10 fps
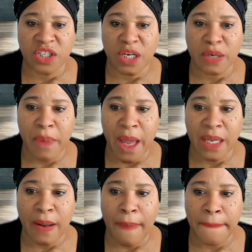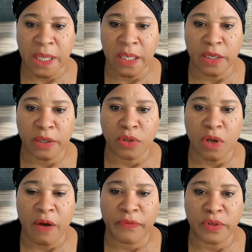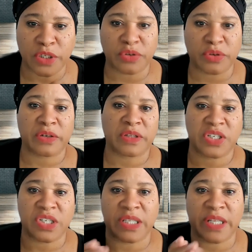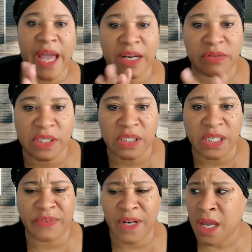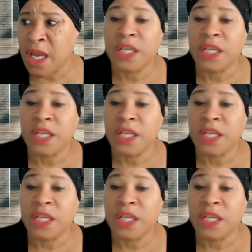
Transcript: She might be killed off. Or did you hear that the actress is leaving?